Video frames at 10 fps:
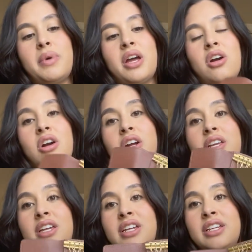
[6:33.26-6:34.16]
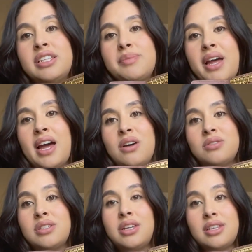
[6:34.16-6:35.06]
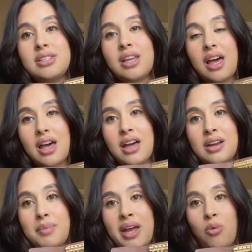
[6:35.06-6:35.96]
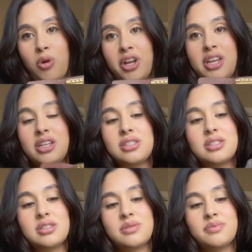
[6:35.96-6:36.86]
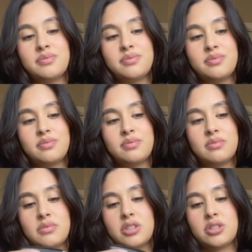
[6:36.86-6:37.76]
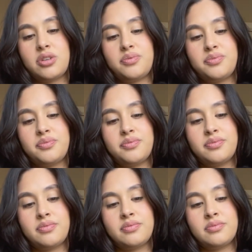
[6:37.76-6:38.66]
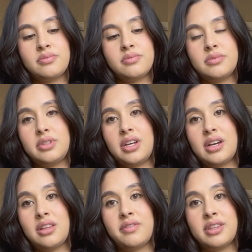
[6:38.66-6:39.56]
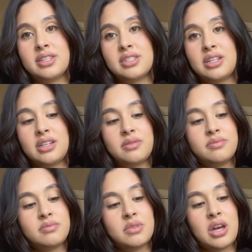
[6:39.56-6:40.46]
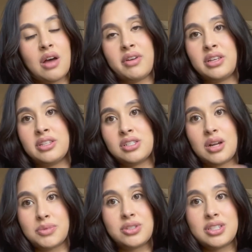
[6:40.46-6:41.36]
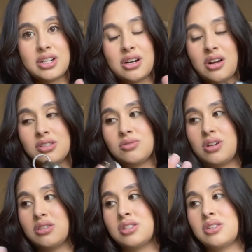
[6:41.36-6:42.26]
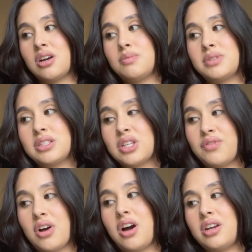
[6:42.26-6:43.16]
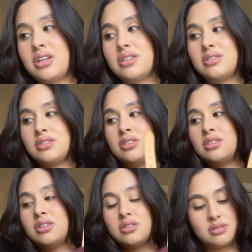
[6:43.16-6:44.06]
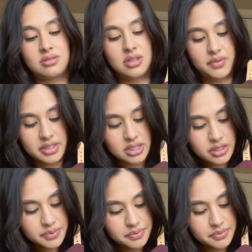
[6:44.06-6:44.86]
car keys, my house keys, and my work keys. So yeah, I love this thing. Having stopped using it also nonstop since I've got it. Love it.